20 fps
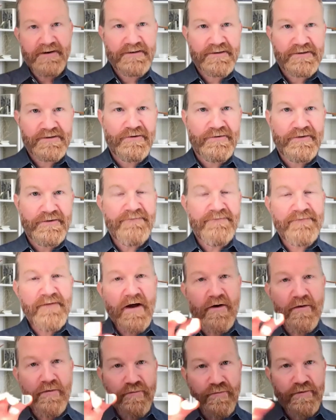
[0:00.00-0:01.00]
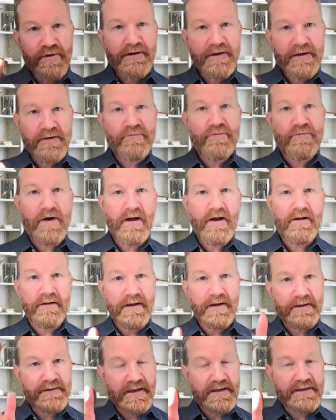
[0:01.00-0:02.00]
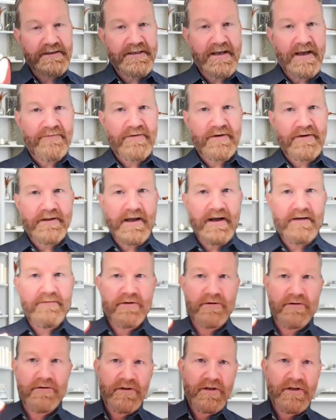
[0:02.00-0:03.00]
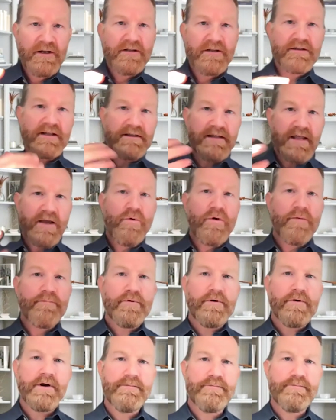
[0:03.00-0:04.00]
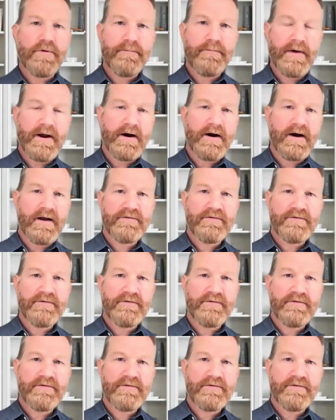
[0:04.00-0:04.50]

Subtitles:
So they felt really well at that 7 level, that they were pretty prepared.